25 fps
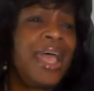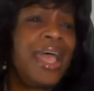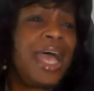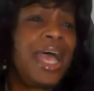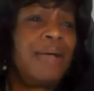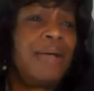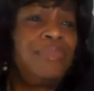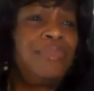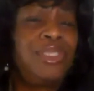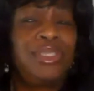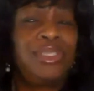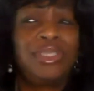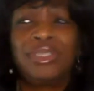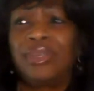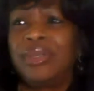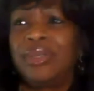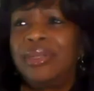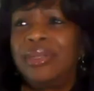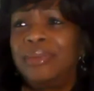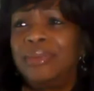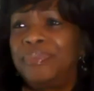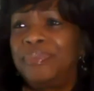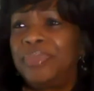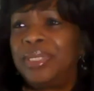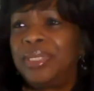I'm just going
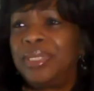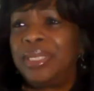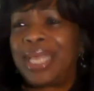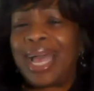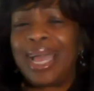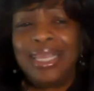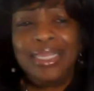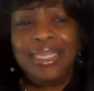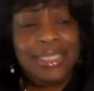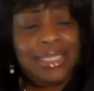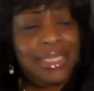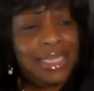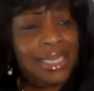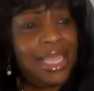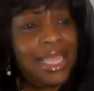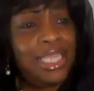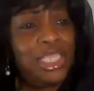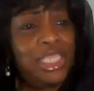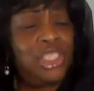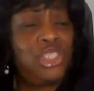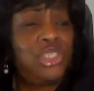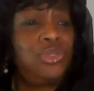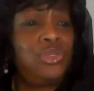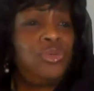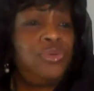to
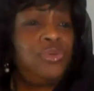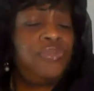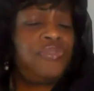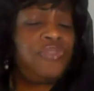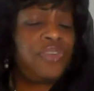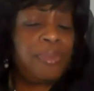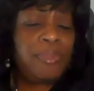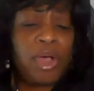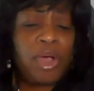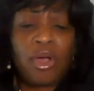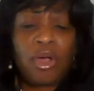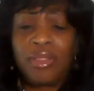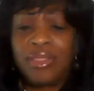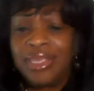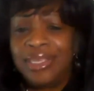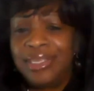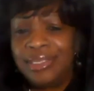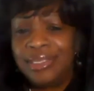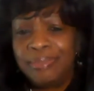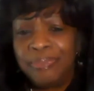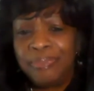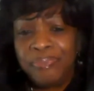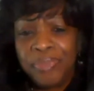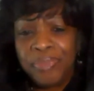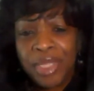isolate you from all
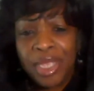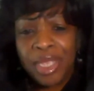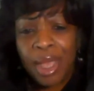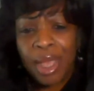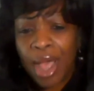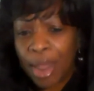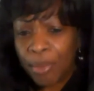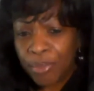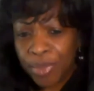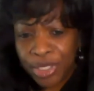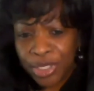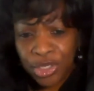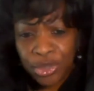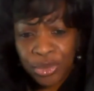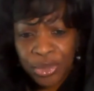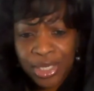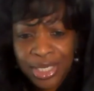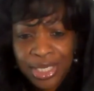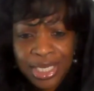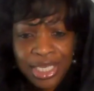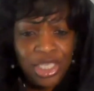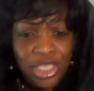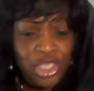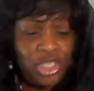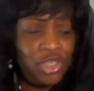these
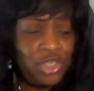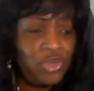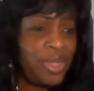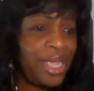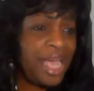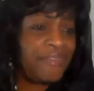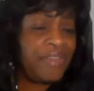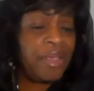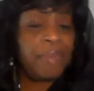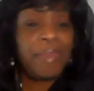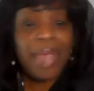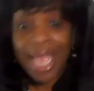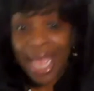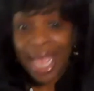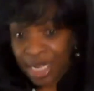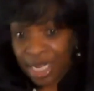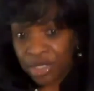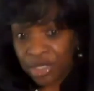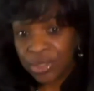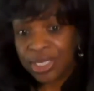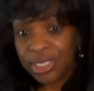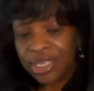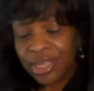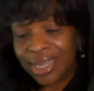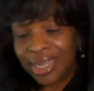opportunities you have. I'm
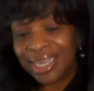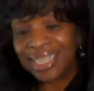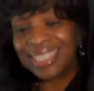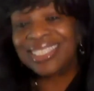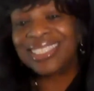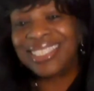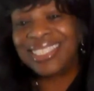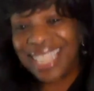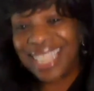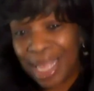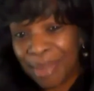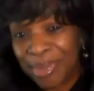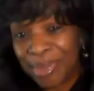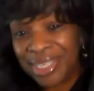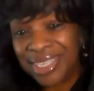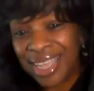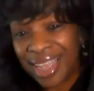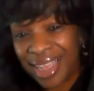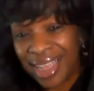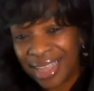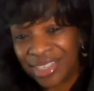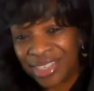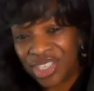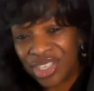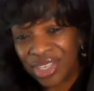actually going to
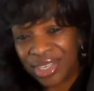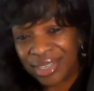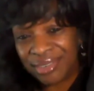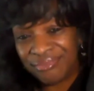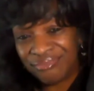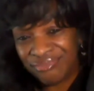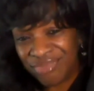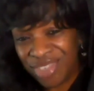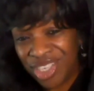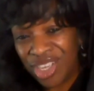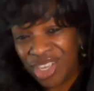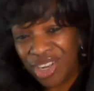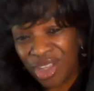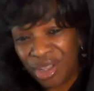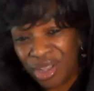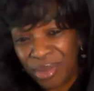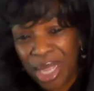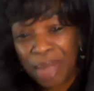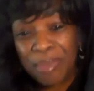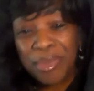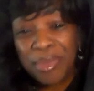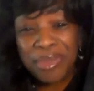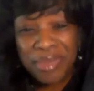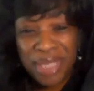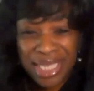sabotage you.
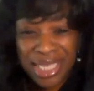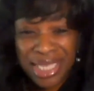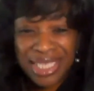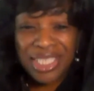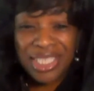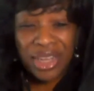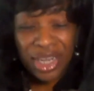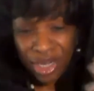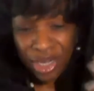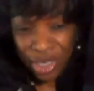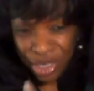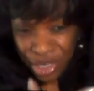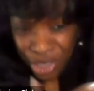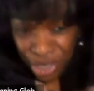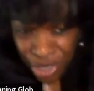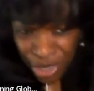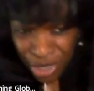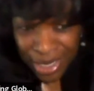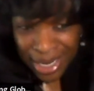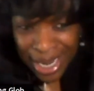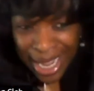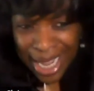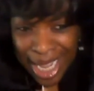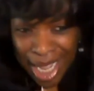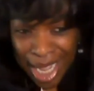It's going to
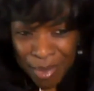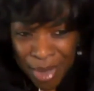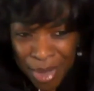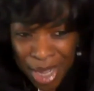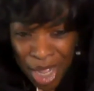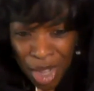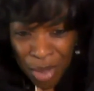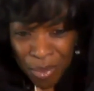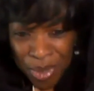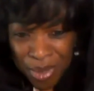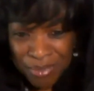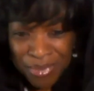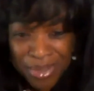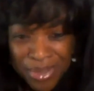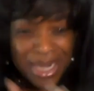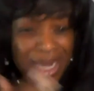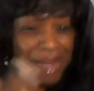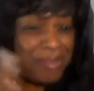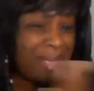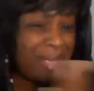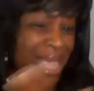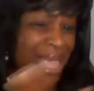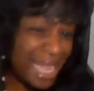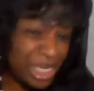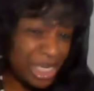look like I'm helping, but
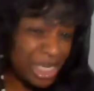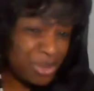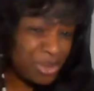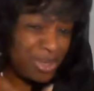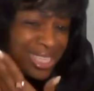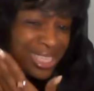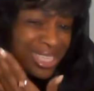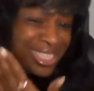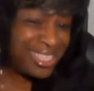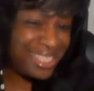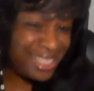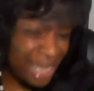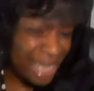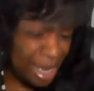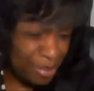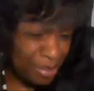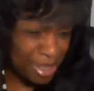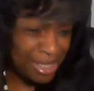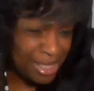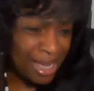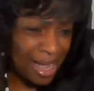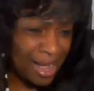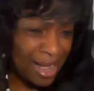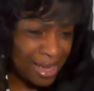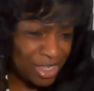I'm actually
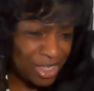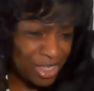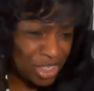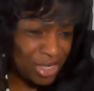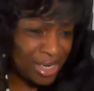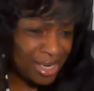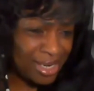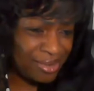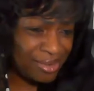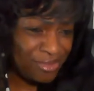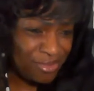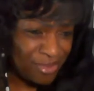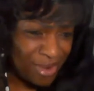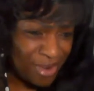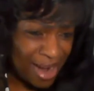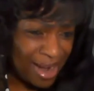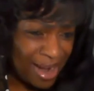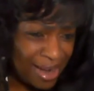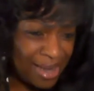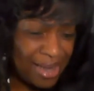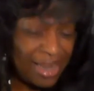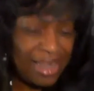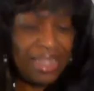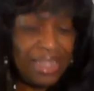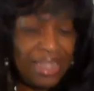sabotaging,
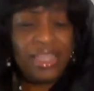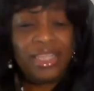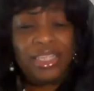right?